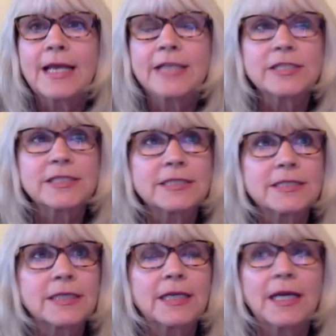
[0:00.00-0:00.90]
I
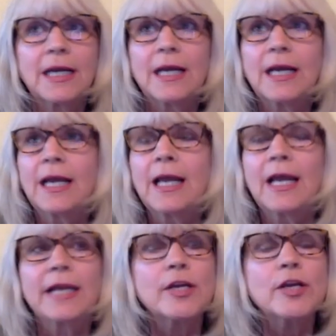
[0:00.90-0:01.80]
just,
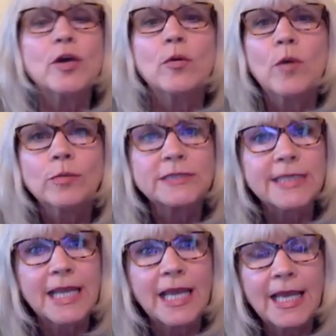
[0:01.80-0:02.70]
I, I didn't know what was
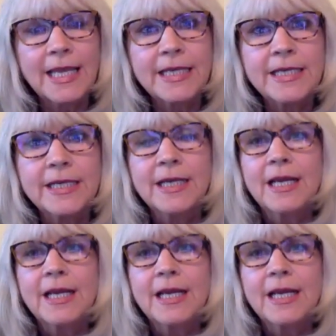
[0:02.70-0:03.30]
ahead.